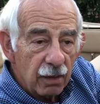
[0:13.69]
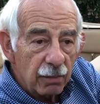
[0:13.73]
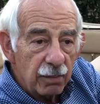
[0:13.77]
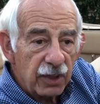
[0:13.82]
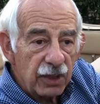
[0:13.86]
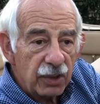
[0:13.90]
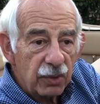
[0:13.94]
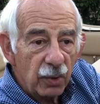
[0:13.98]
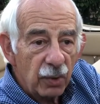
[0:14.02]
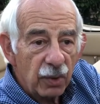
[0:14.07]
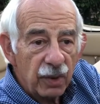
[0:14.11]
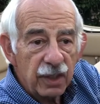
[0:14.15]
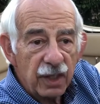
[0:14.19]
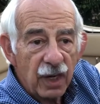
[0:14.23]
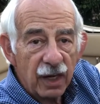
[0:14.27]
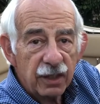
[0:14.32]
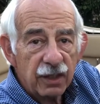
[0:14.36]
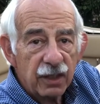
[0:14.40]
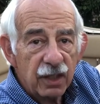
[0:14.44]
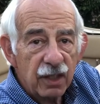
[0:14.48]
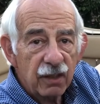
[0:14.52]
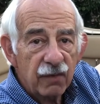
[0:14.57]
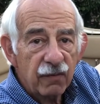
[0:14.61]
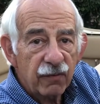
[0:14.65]
between
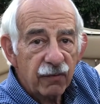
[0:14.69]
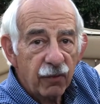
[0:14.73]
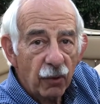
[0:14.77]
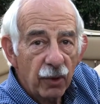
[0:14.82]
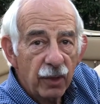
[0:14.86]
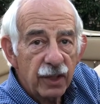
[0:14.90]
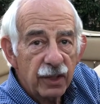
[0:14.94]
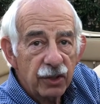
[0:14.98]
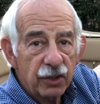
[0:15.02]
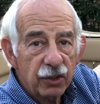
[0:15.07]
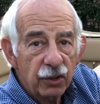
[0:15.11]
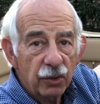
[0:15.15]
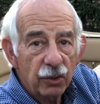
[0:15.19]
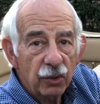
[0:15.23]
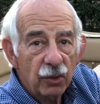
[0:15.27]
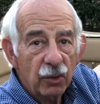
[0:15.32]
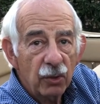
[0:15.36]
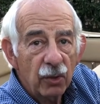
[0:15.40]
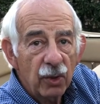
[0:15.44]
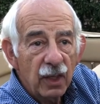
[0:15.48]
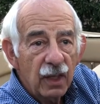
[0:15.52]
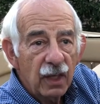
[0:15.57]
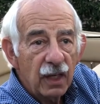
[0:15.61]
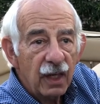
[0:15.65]
1942
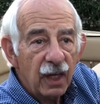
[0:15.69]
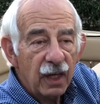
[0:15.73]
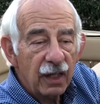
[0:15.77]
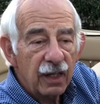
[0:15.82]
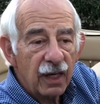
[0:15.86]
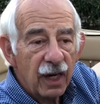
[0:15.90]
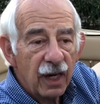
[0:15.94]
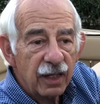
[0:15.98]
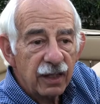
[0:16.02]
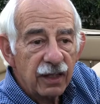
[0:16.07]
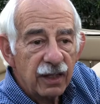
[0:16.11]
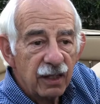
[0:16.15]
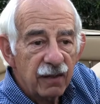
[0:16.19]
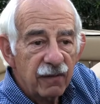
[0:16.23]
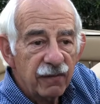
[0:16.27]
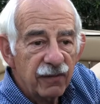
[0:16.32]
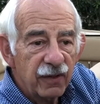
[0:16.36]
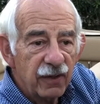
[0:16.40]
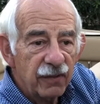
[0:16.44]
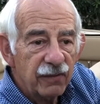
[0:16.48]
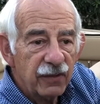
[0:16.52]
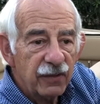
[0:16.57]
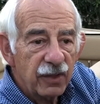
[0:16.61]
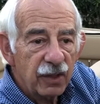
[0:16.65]
and
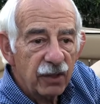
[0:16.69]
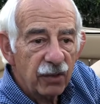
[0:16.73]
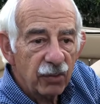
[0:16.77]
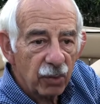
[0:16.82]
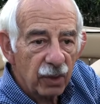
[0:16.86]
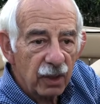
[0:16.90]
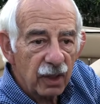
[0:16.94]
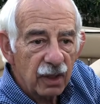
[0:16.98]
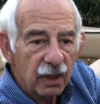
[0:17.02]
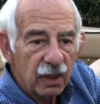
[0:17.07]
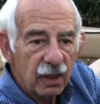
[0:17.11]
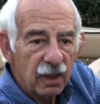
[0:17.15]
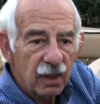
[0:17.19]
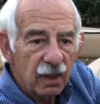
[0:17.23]
1953.